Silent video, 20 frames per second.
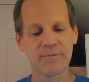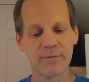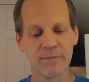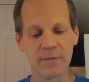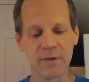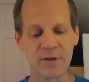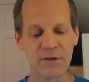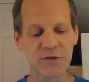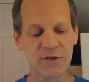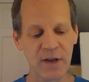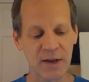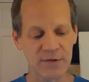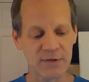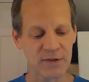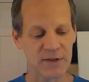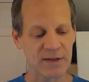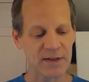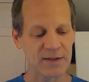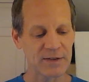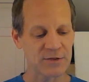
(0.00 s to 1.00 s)

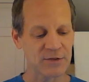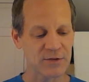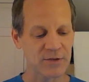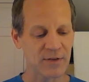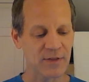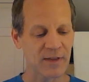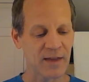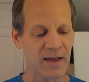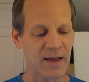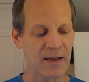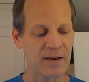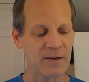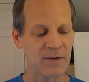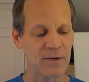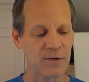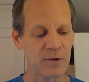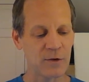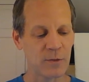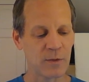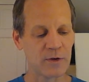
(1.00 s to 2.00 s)
necessities, then
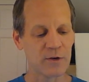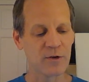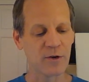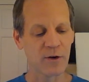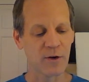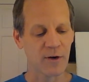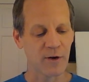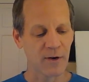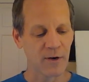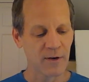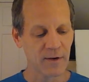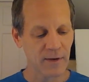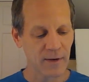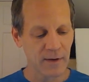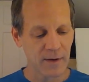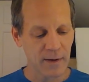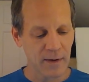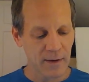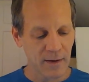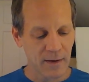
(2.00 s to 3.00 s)
you incur
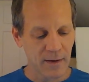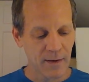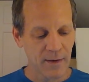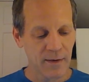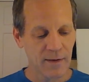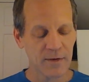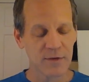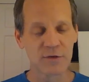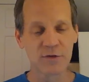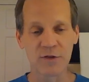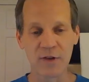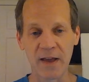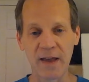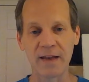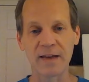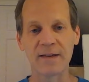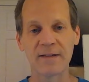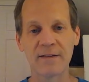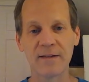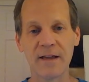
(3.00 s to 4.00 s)

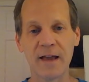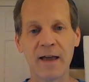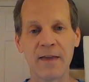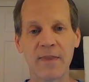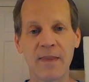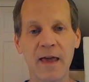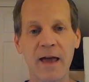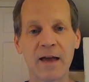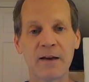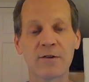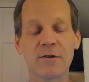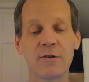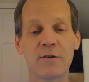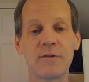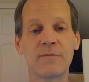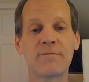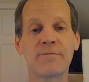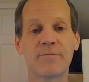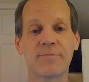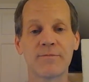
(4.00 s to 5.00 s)
sin, and that could
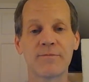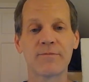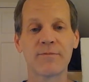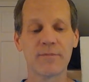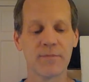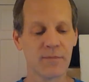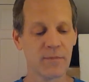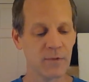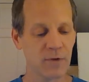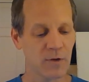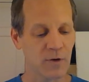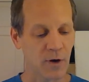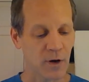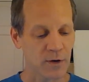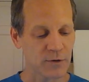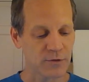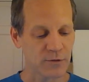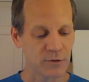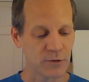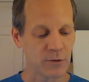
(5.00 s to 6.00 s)

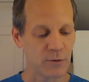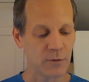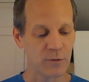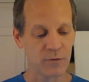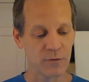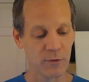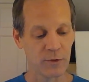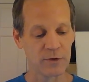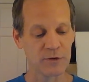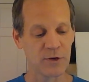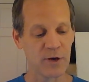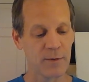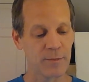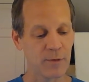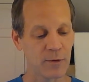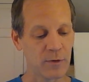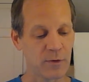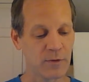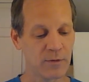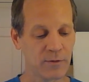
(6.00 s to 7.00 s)
cost you, for
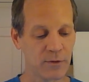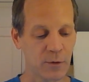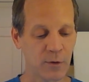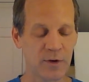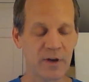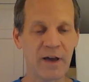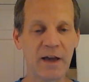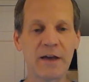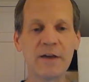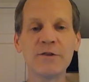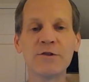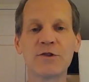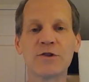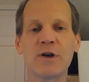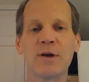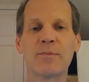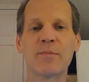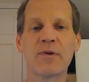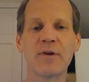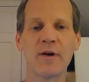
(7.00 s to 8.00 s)
example, your
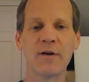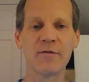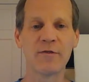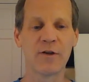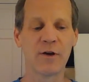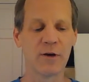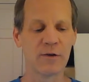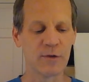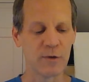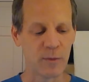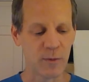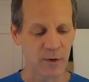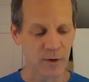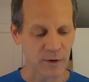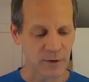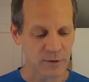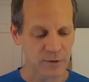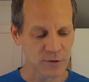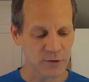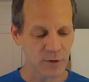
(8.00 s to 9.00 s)
kingship of the
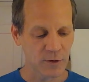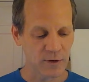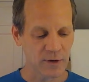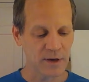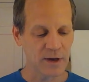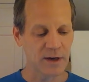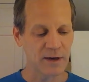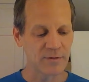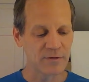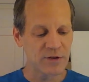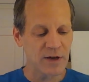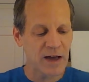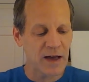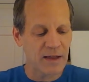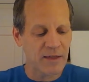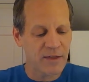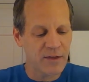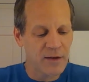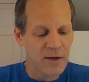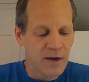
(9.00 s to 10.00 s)
underworld. So the king of
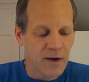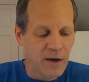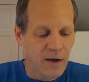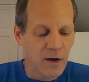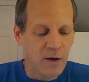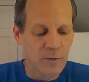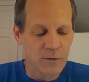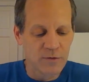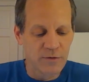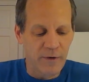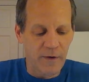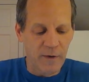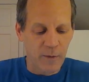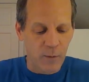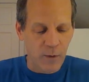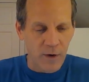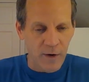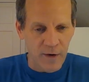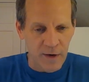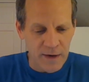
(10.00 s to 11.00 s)
death was very
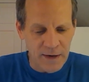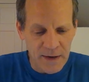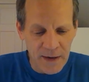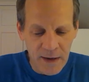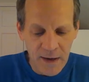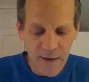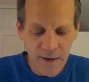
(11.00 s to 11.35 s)
worried,